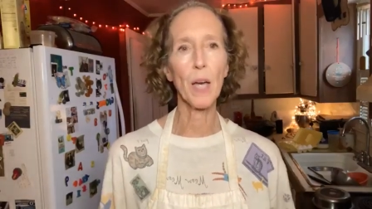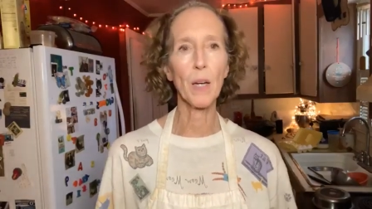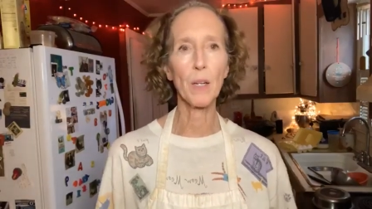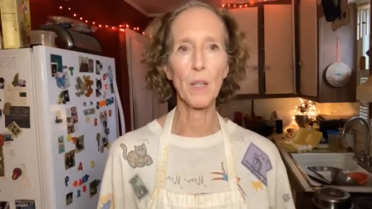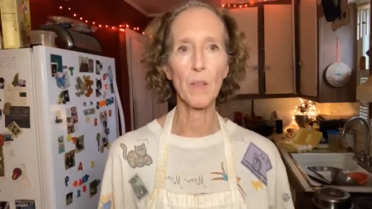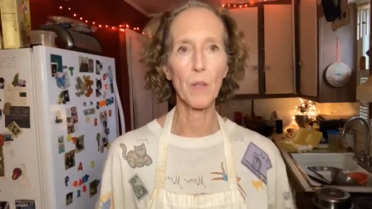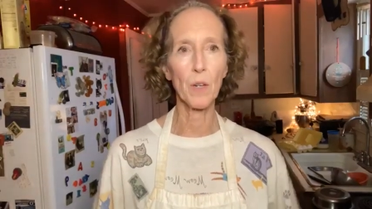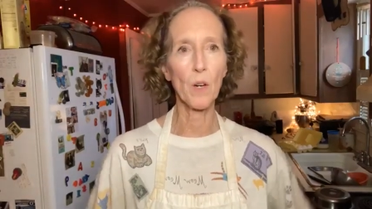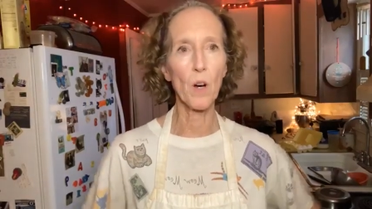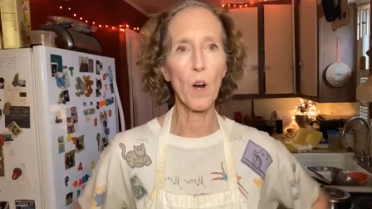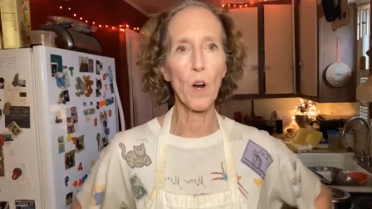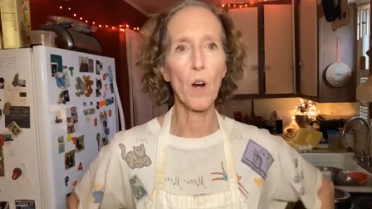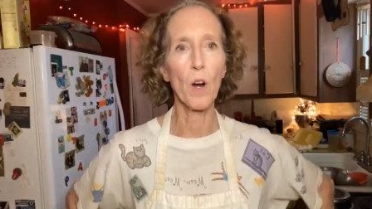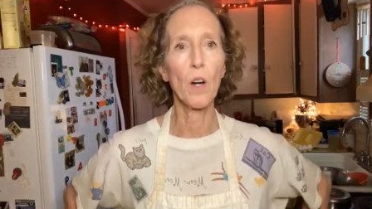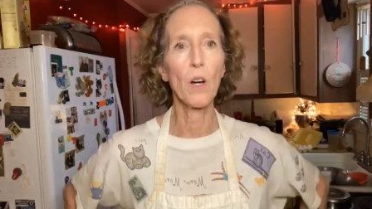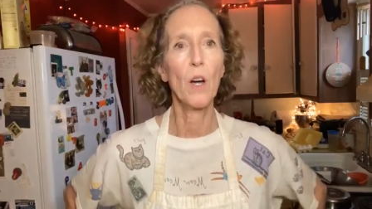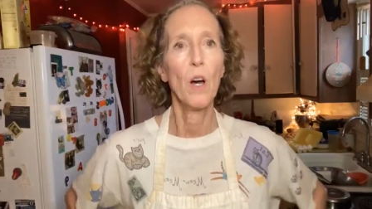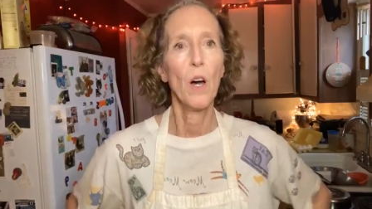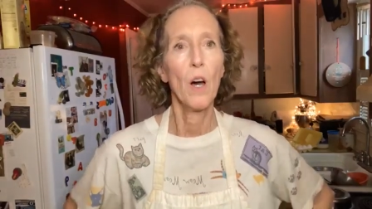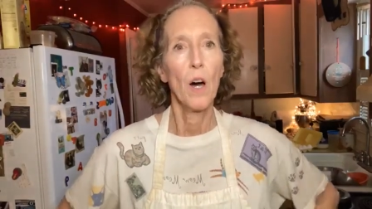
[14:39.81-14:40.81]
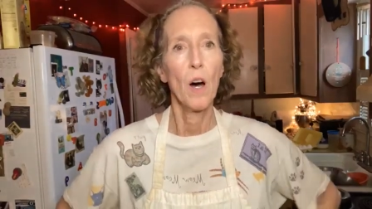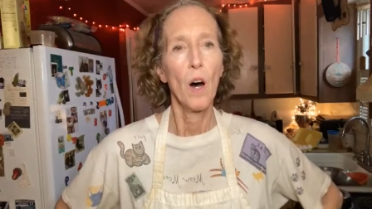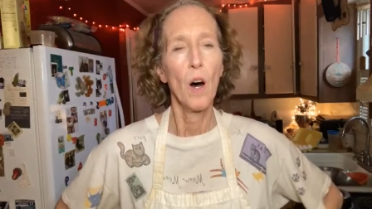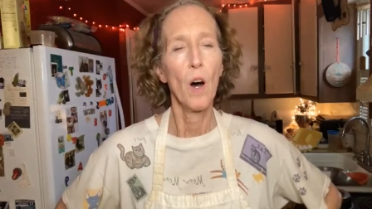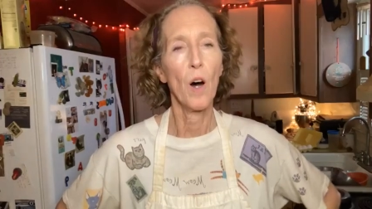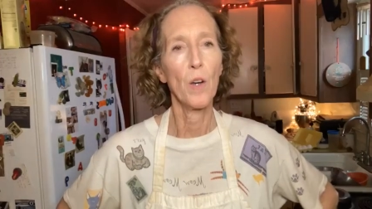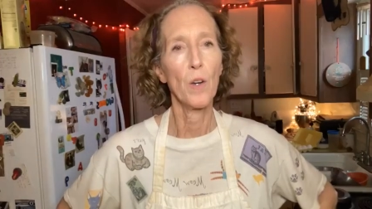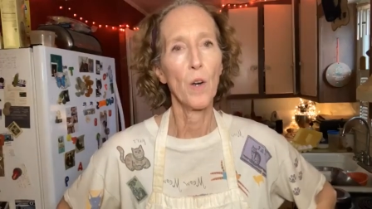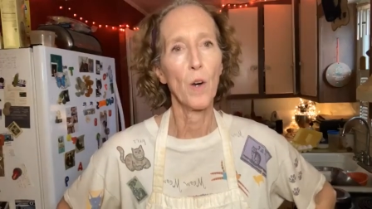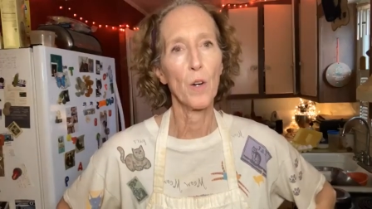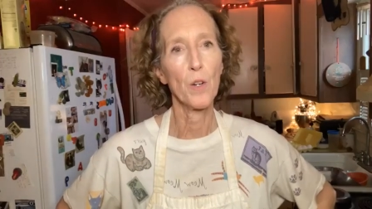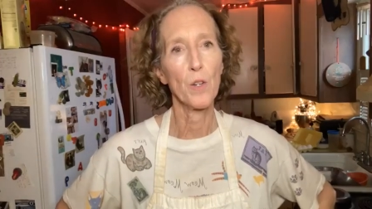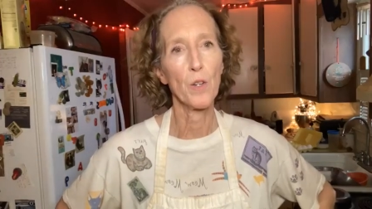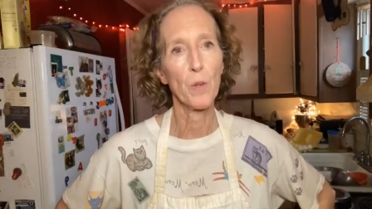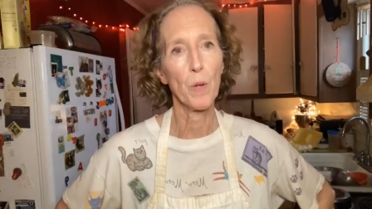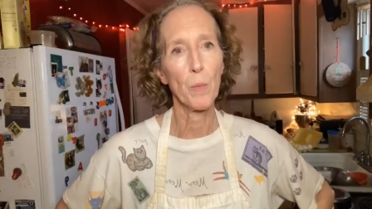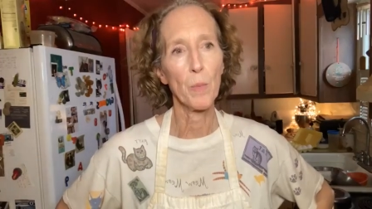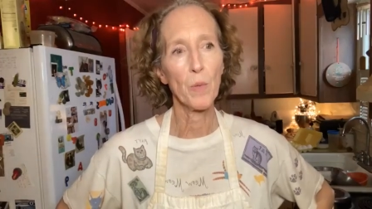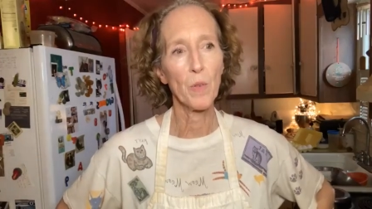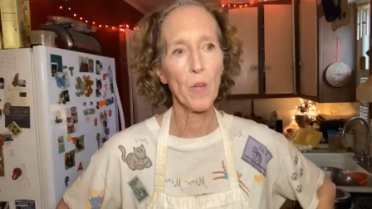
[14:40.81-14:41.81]
down in the car on our
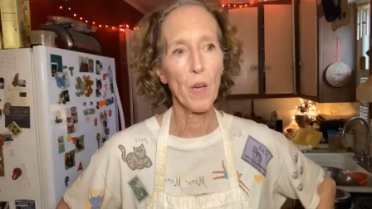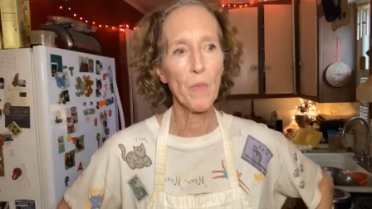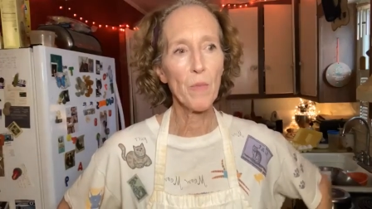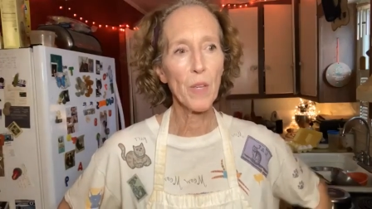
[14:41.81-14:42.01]
trips.